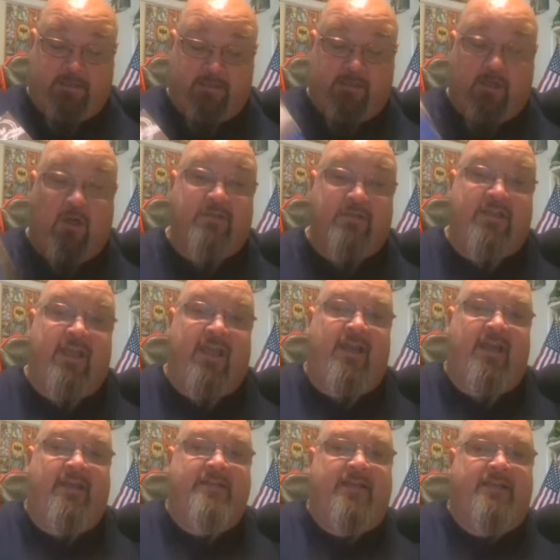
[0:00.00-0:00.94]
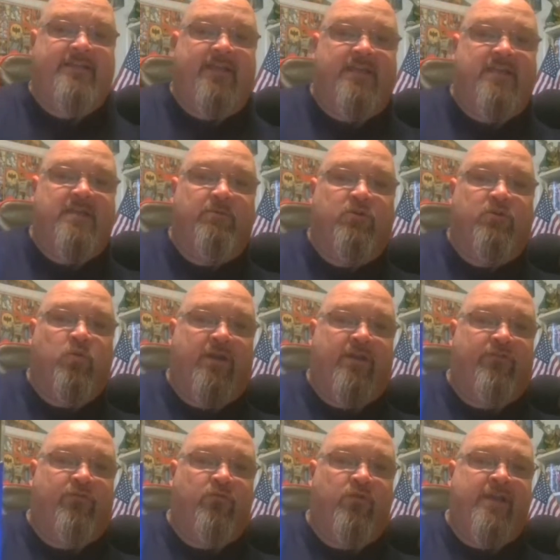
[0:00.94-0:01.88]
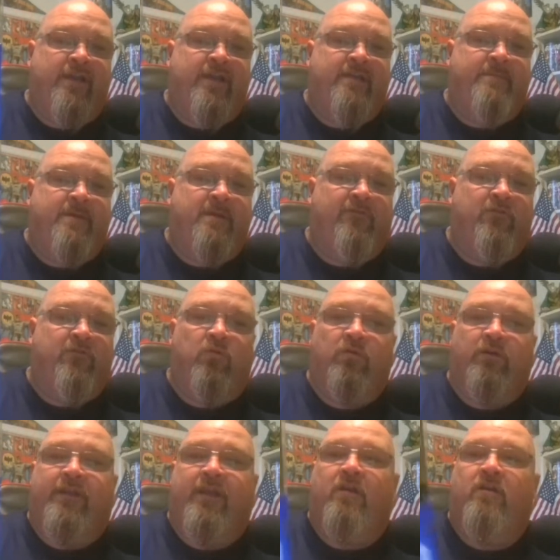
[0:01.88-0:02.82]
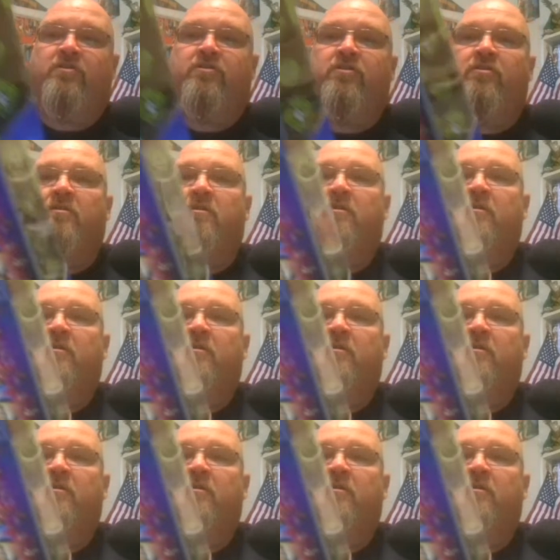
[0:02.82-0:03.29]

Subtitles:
Zartan, as I said, number 23, a bit of an older character,